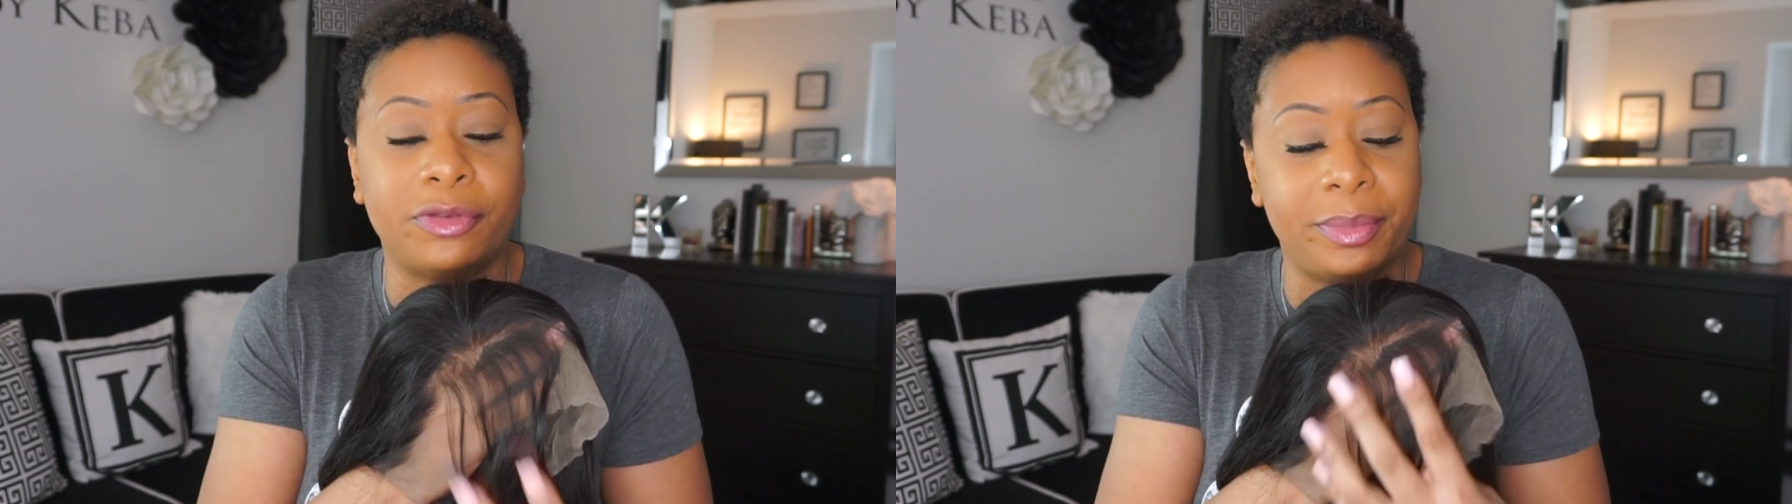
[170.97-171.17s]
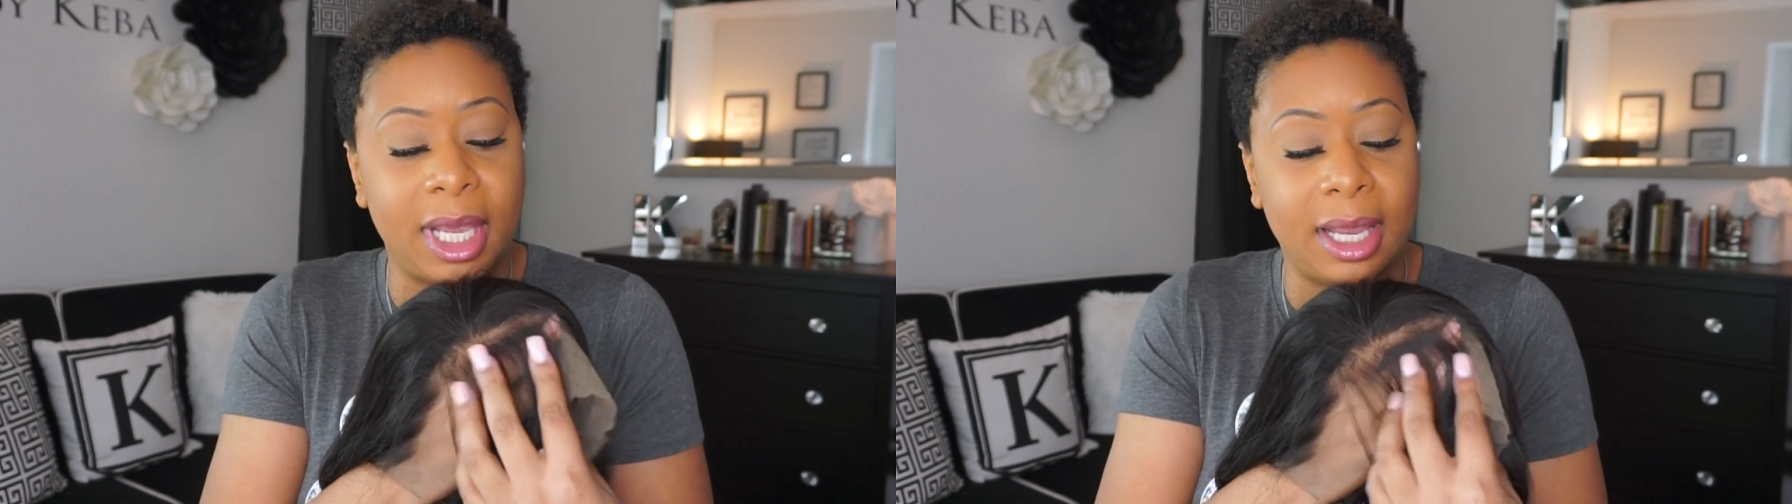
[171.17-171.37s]

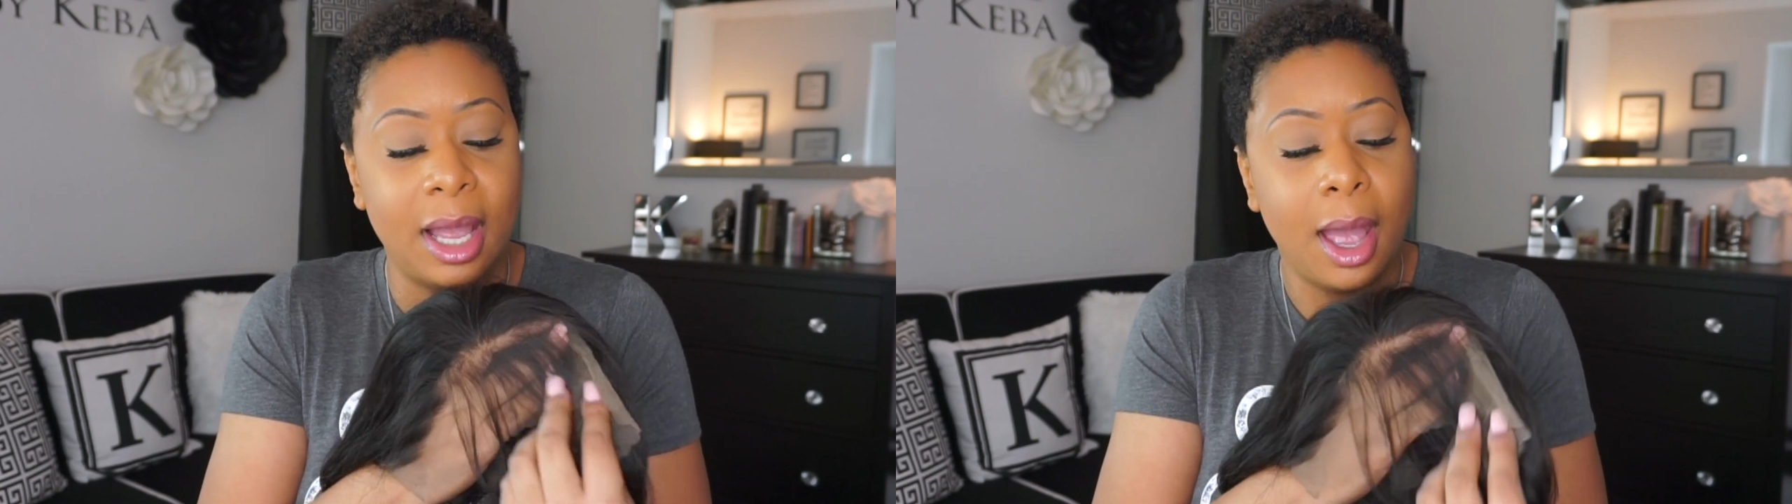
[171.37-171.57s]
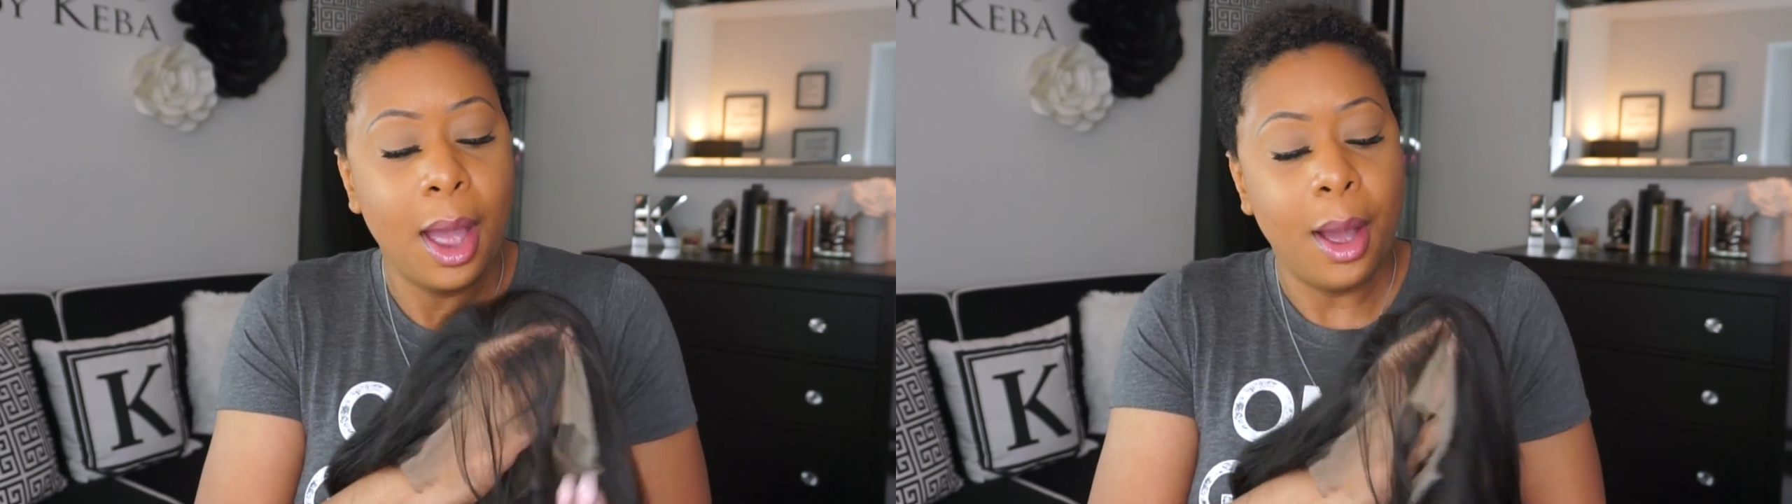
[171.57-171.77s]
for
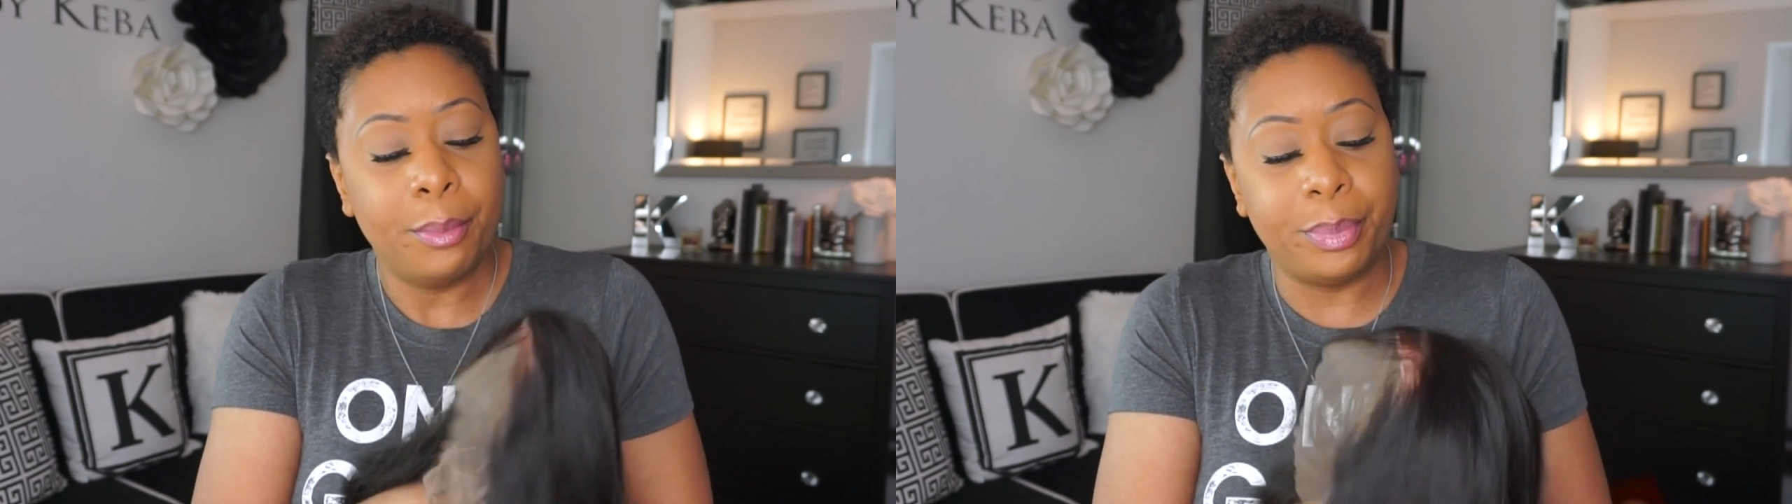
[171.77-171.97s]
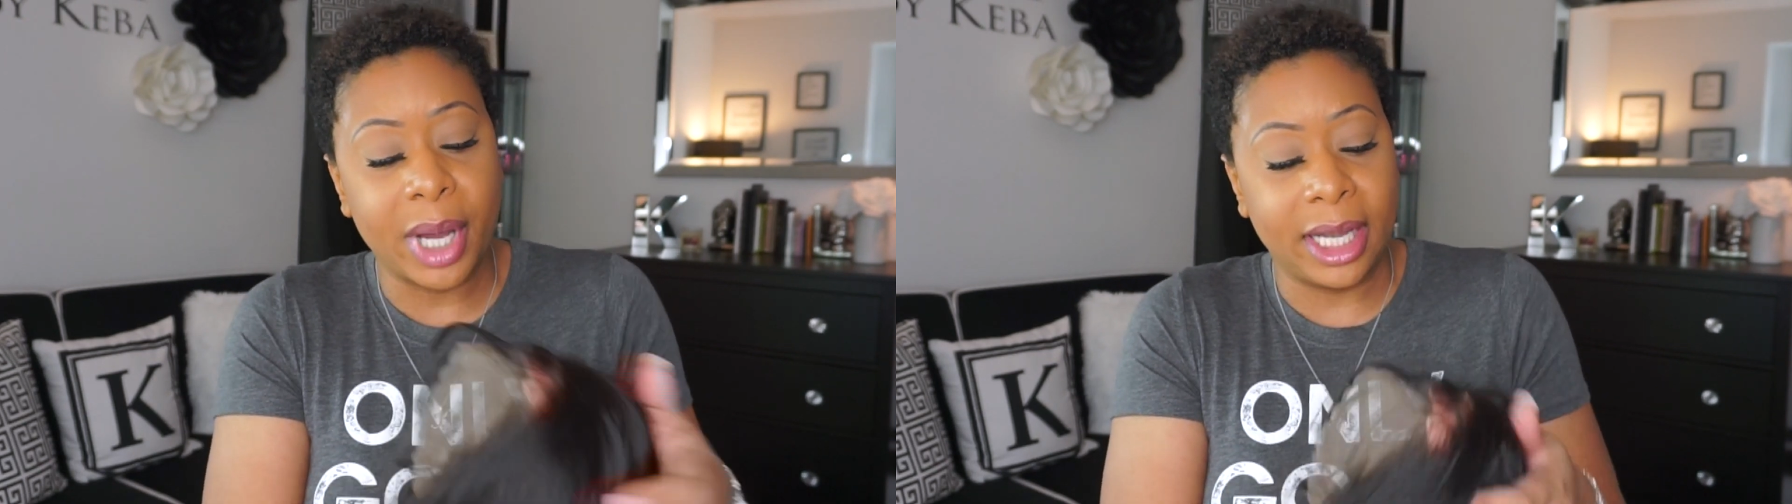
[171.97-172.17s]
me.
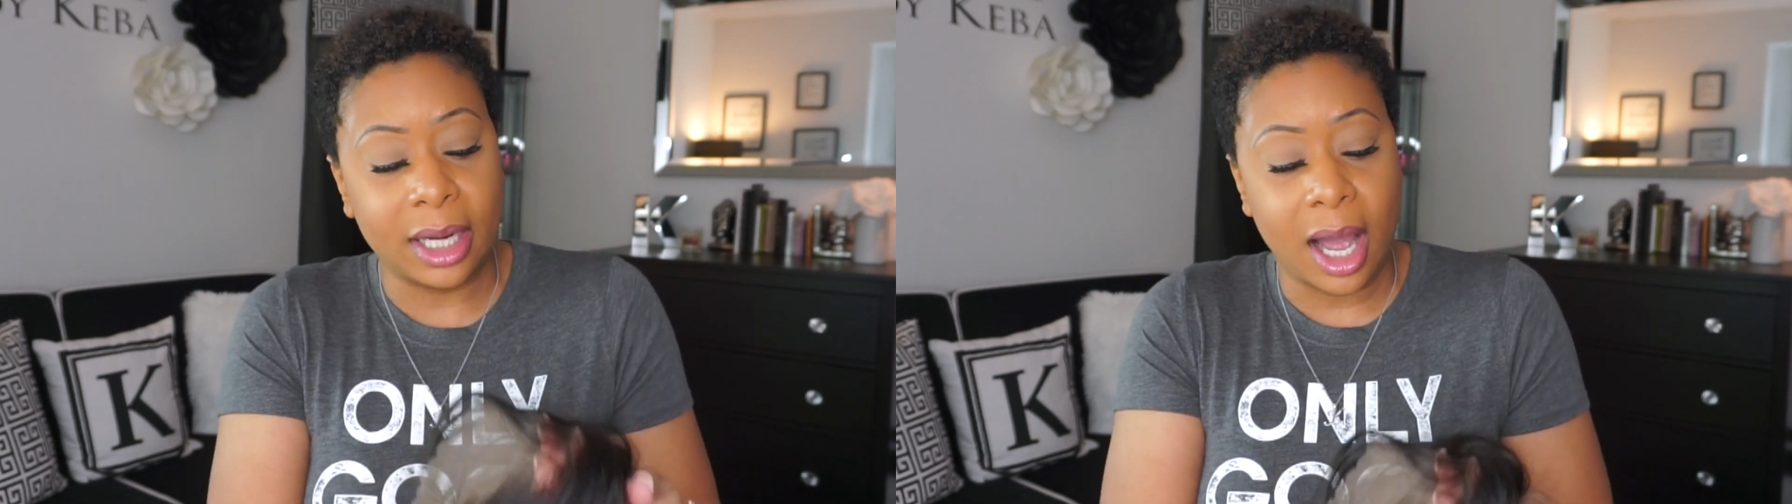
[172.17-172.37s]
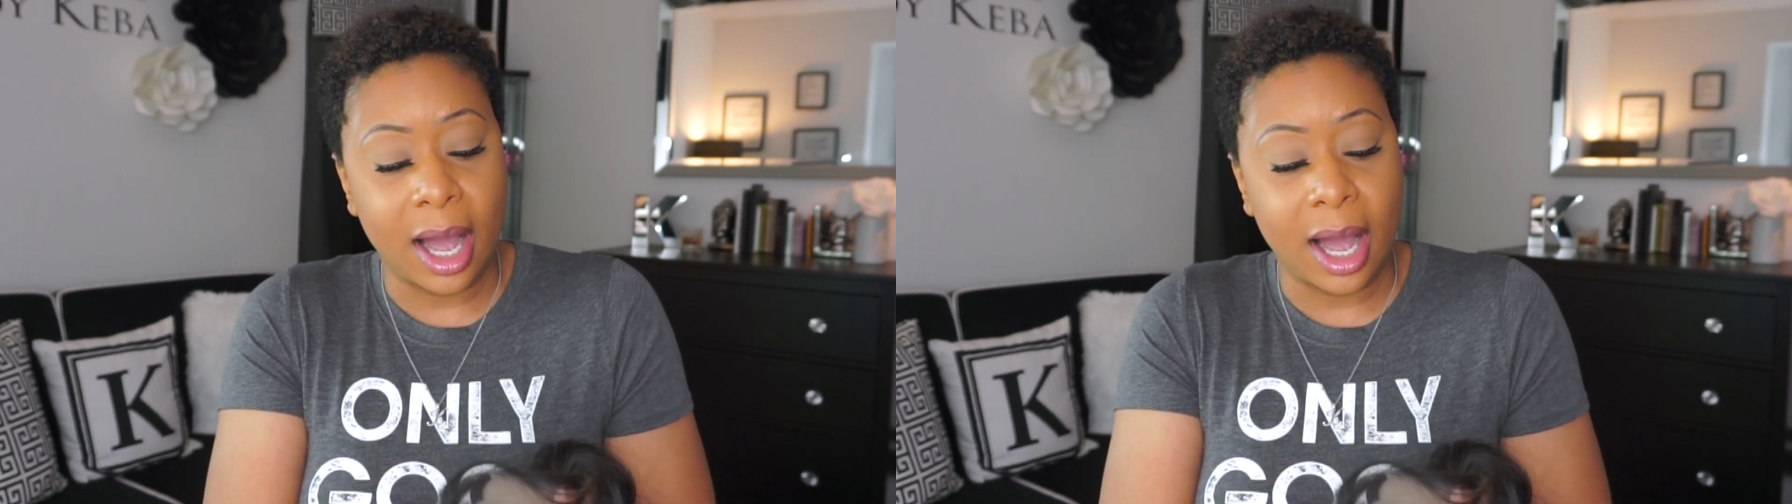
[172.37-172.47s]
But